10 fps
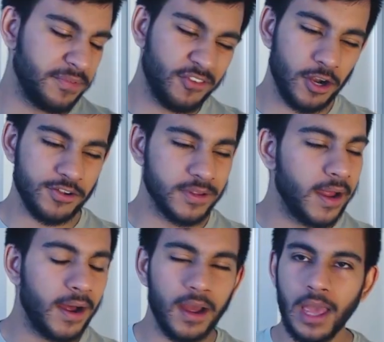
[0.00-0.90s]
But before I do
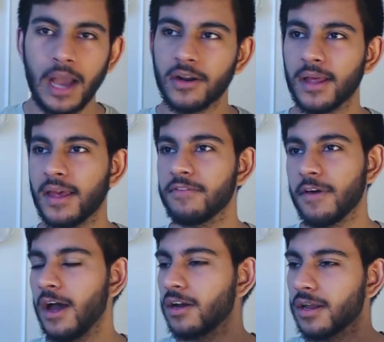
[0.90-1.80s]
that, I, I gotta give
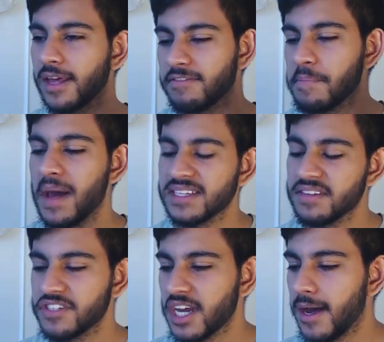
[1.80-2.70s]
I gotta give a
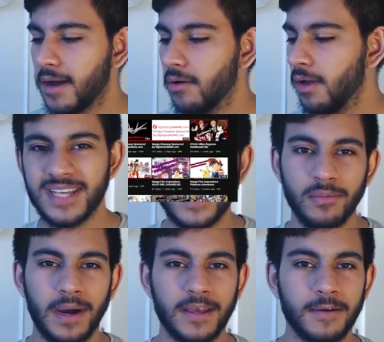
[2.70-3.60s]
massive shout out.
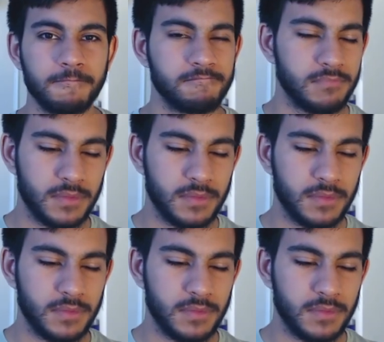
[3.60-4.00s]
Otaku Mike.